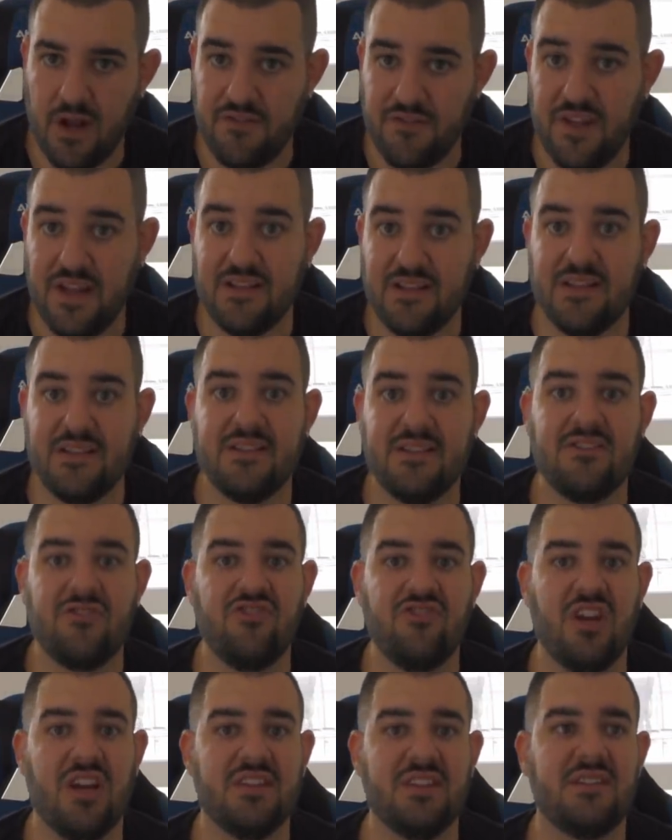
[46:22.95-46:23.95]
I think this
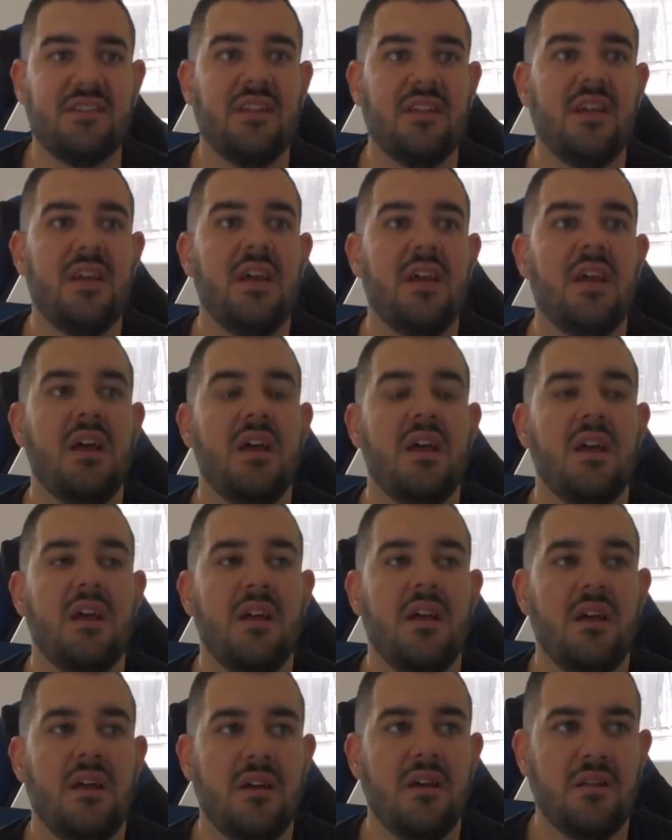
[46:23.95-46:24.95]
is just
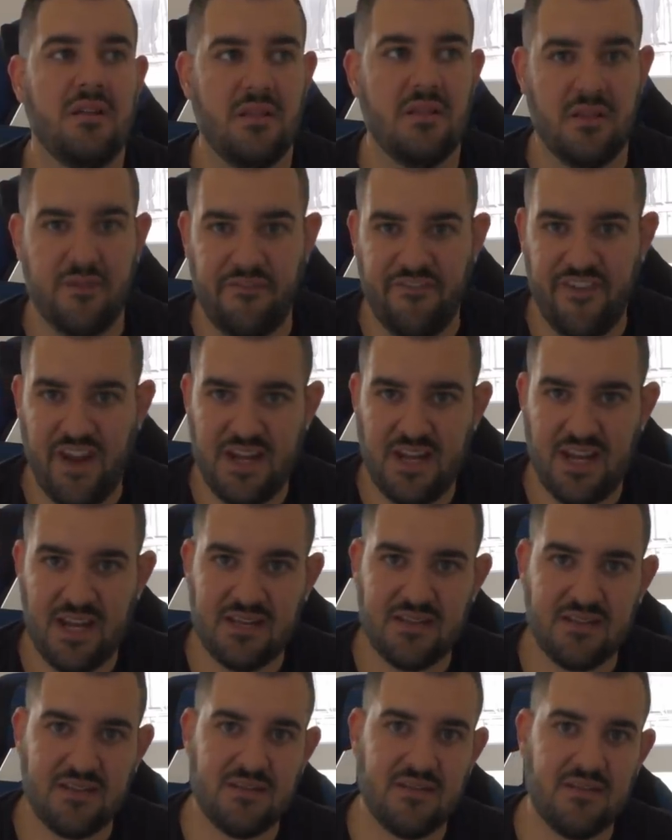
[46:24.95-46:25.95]
the
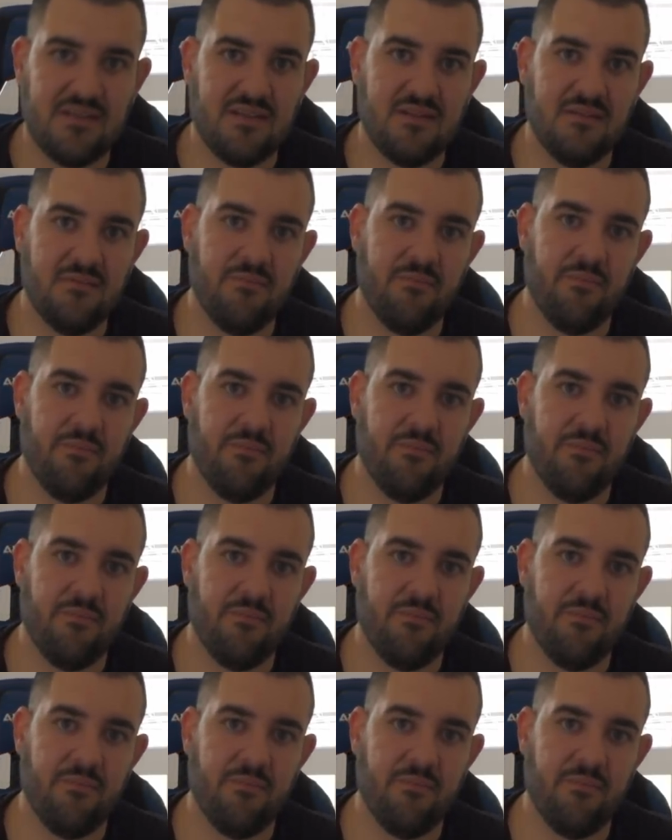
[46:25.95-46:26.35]
phoenix